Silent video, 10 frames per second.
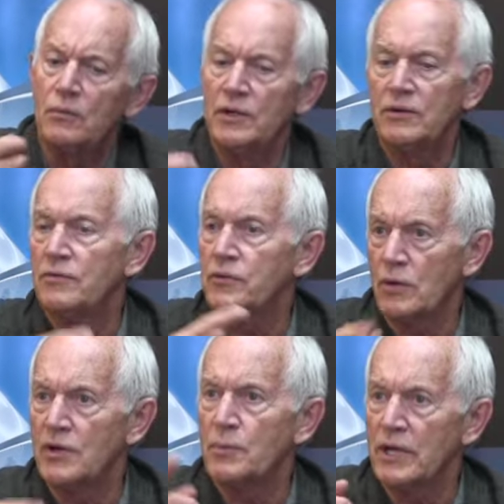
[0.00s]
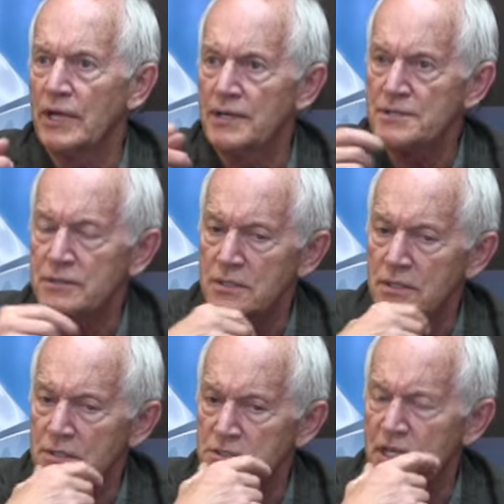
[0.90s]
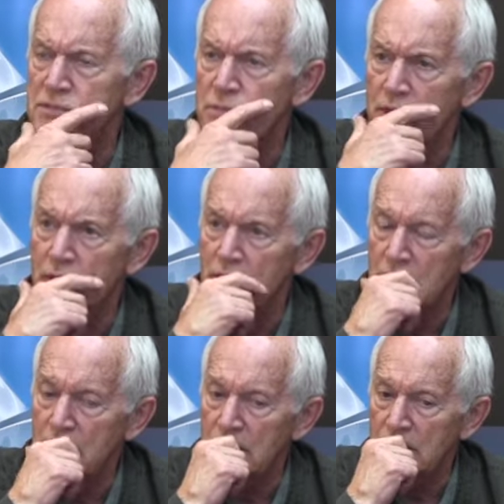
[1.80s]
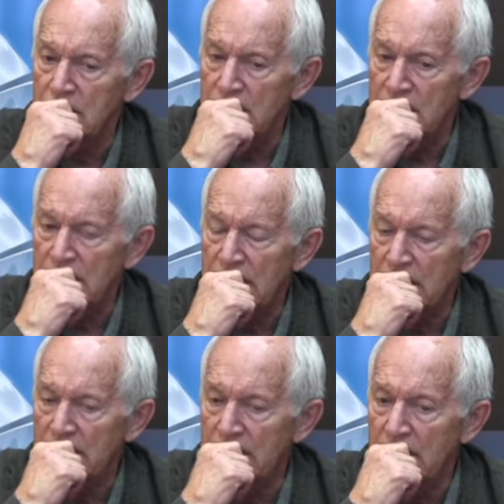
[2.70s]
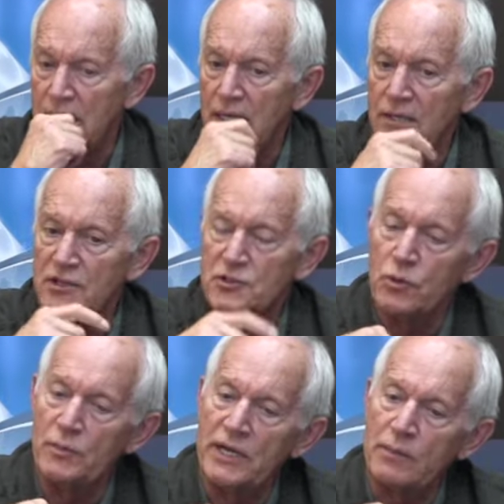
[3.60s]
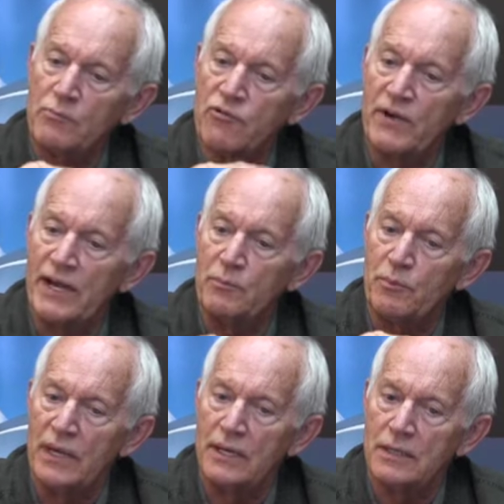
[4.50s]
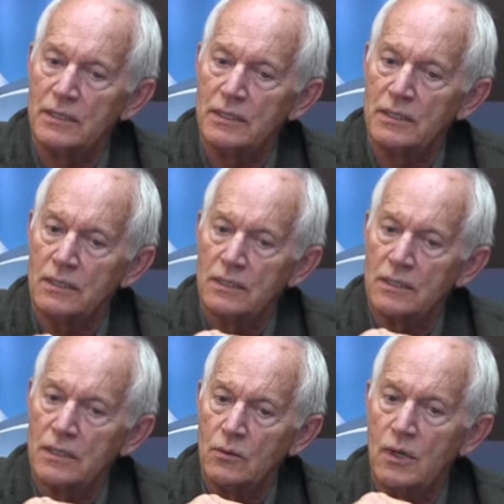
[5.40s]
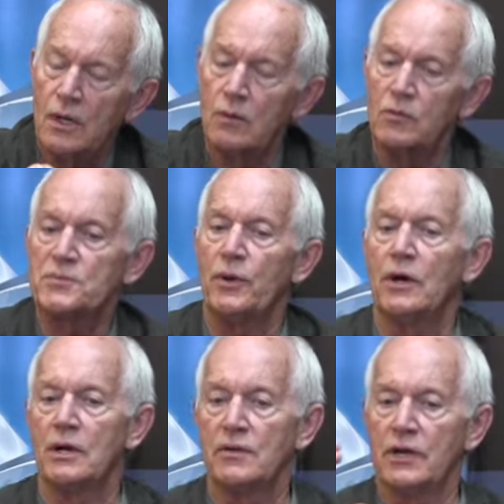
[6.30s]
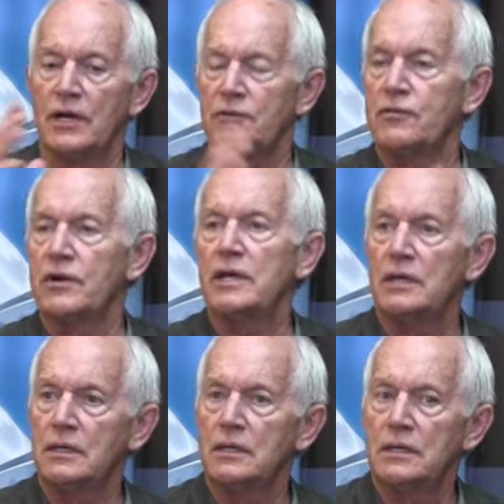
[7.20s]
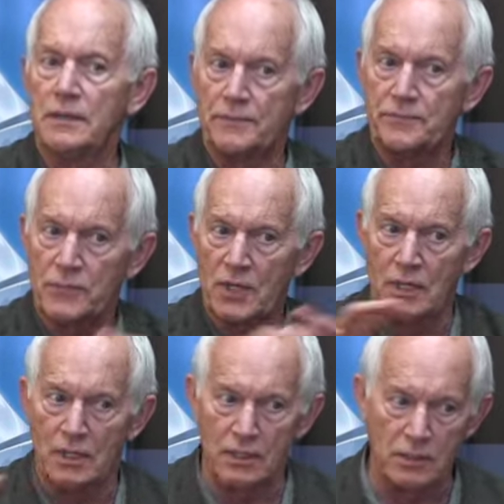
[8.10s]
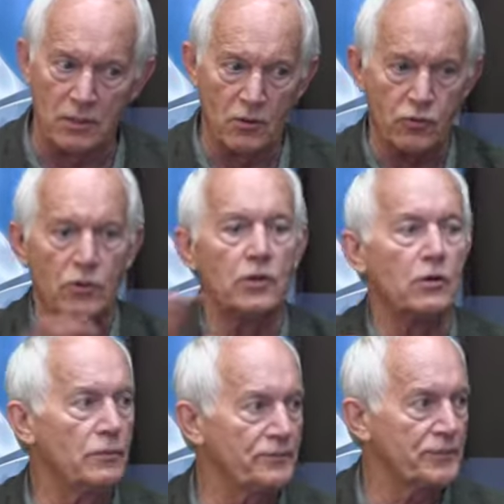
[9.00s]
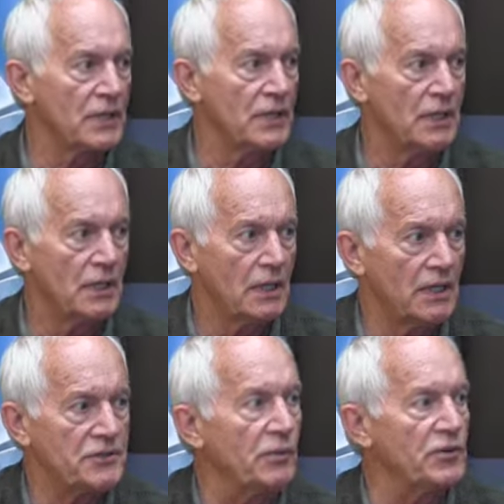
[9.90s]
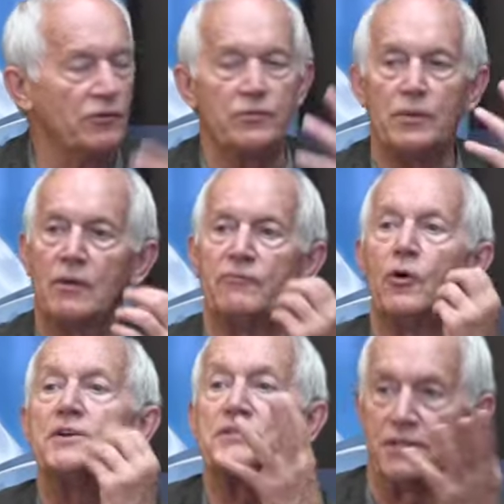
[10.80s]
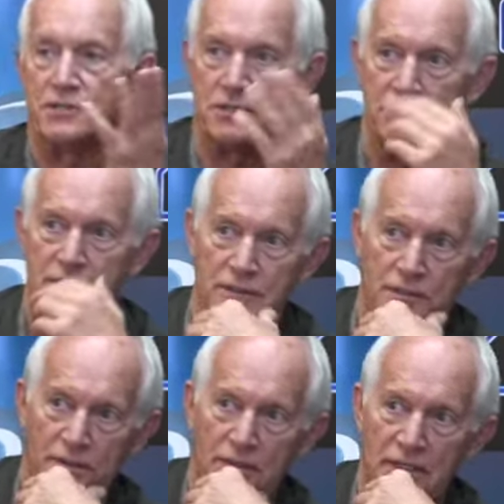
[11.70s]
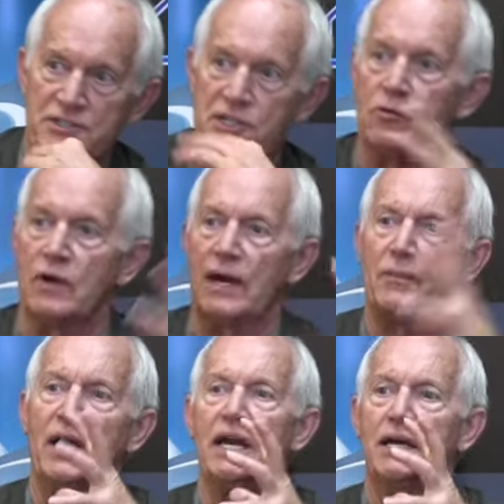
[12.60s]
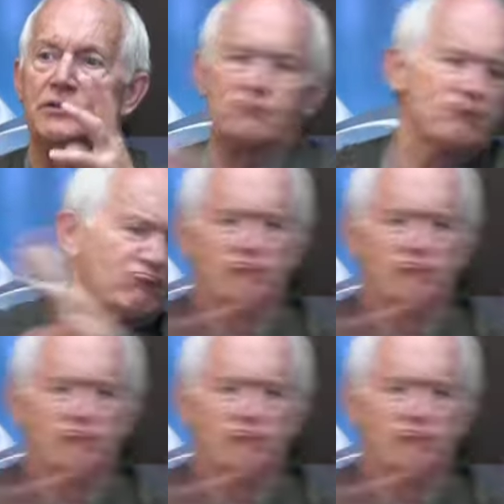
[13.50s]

and we did a few other plays, Shakespeare. And this woman named Fran Bennett uh, was part of the Guthrie, uh, you know, crew. And she was a, a voice teacher. And she'd grab my head and